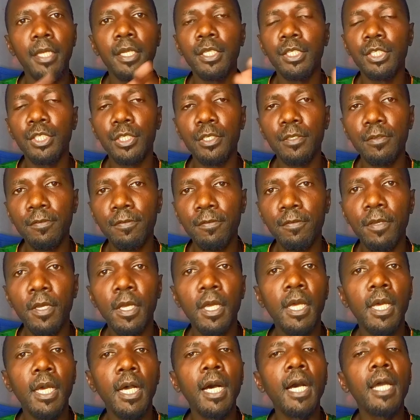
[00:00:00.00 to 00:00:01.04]
any chief
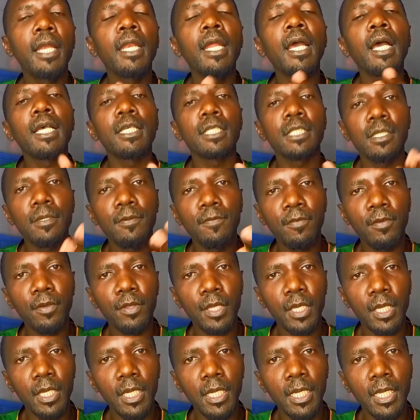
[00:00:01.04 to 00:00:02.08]
and ask them
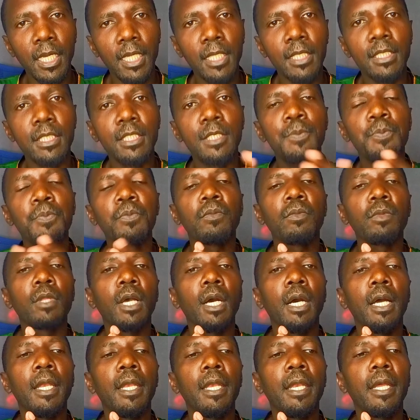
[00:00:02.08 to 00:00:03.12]
for that land,
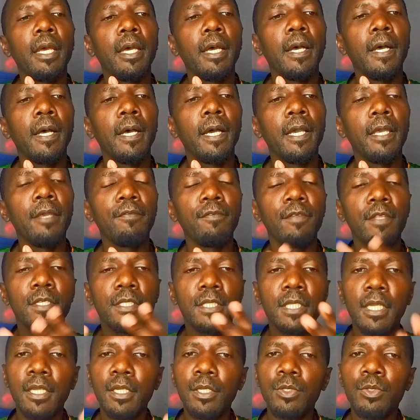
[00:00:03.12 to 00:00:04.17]
and if they
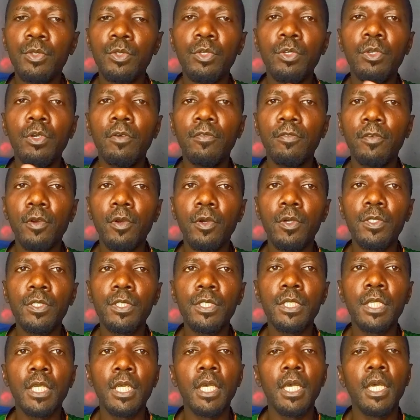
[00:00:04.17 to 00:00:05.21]
sell it to you, of
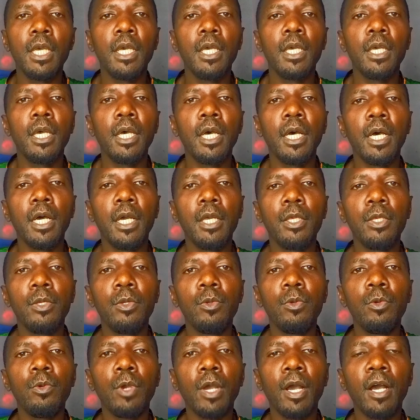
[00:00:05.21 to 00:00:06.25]
course
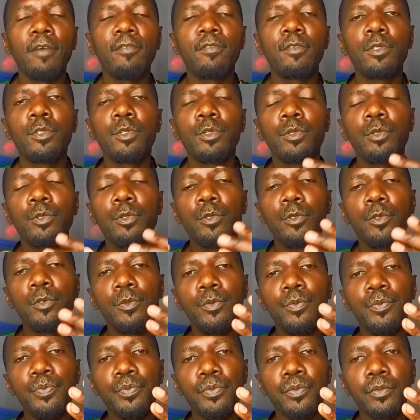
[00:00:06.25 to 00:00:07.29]
you have
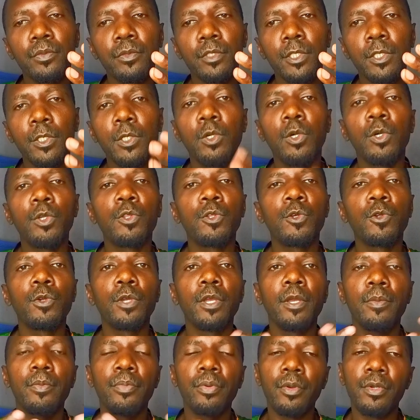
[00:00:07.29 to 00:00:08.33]
to go
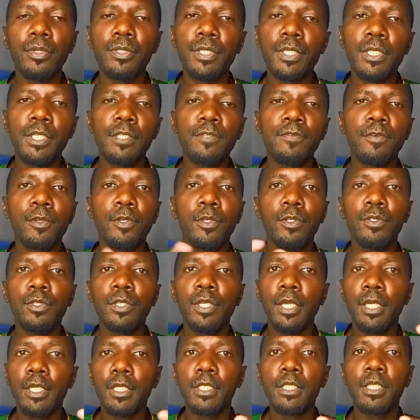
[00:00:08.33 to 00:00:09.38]
through a process for you to
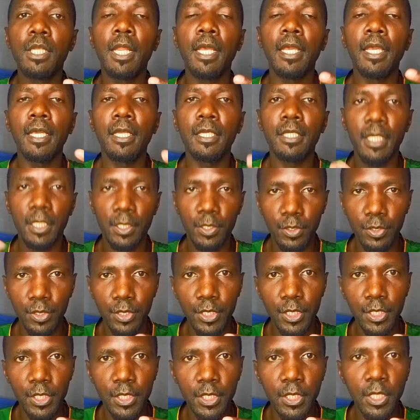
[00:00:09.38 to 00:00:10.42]
get like a title
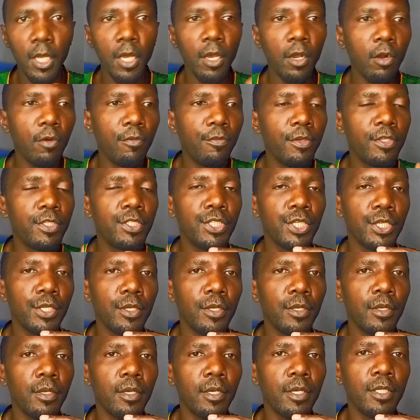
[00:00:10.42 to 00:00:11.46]
deed, of which
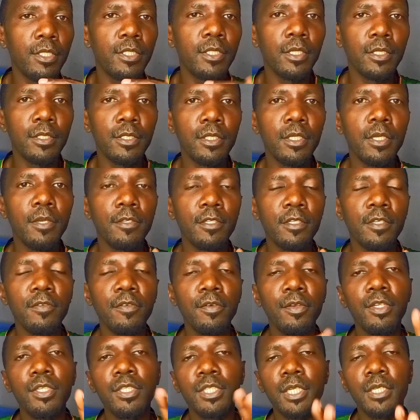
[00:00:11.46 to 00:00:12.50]
it's a
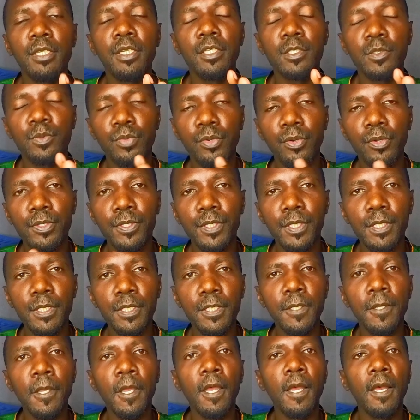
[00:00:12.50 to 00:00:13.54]
very tedious
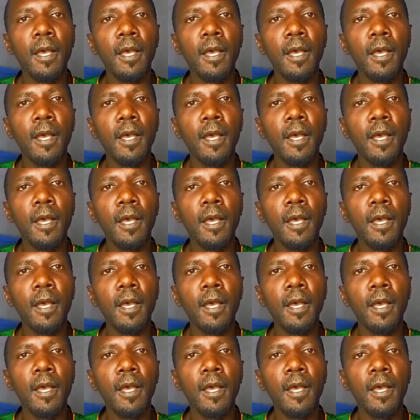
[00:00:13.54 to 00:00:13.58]
process,